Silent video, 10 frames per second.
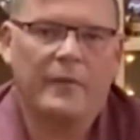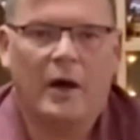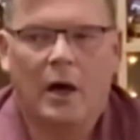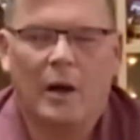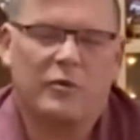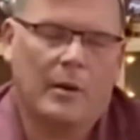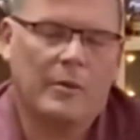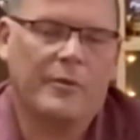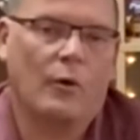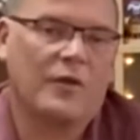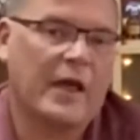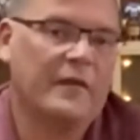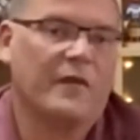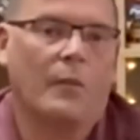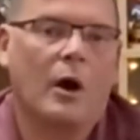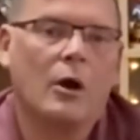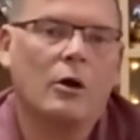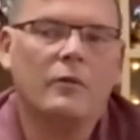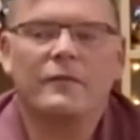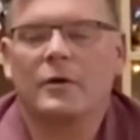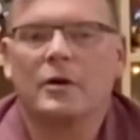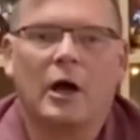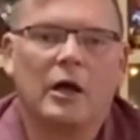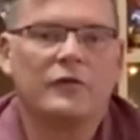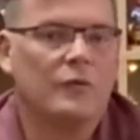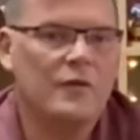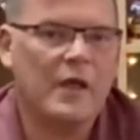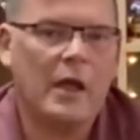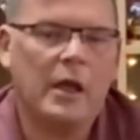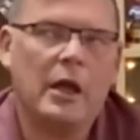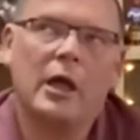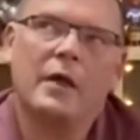I'll probably post that tomorrow for Tuesday.